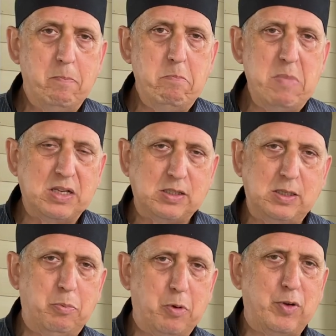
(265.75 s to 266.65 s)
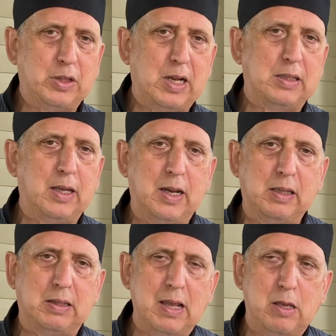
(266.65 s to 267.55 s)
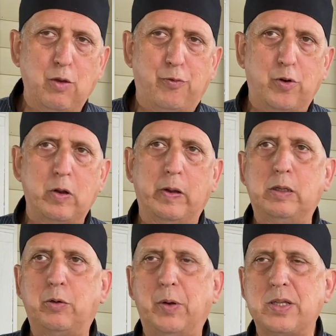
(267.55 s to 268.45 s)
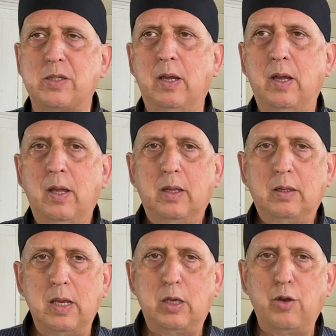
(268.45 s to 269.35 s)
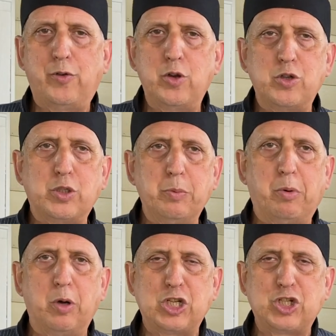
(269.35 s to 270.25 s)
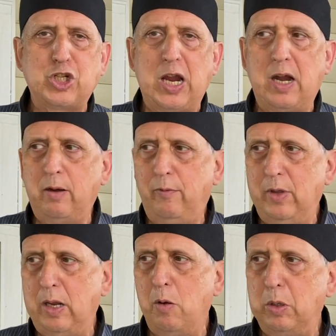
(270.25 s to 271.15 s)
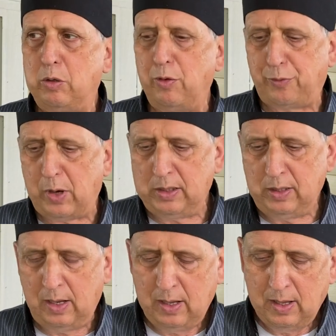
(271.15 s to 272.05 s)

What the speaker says: Merci pour votre intérêt. Thank you for your interest. Thank you for your support. Share the video with your friend.